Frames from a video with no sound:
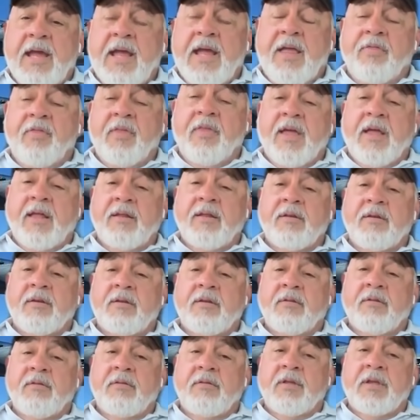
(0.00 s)
And then
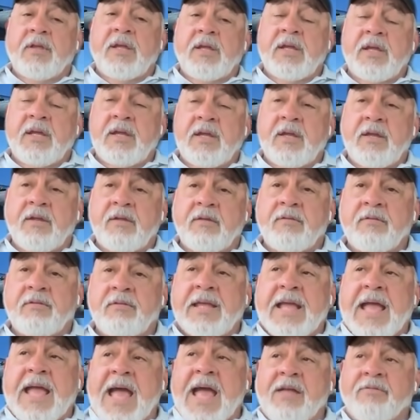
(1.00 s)
the
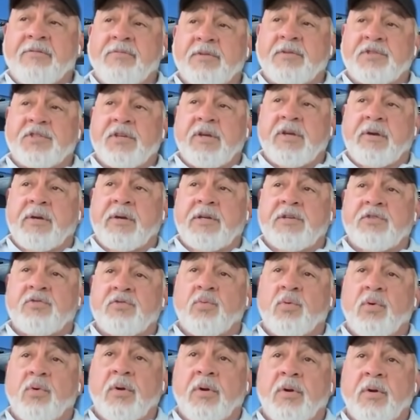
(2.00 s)
the
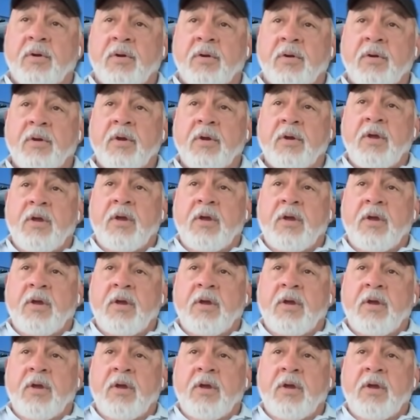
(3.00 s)
adversaries were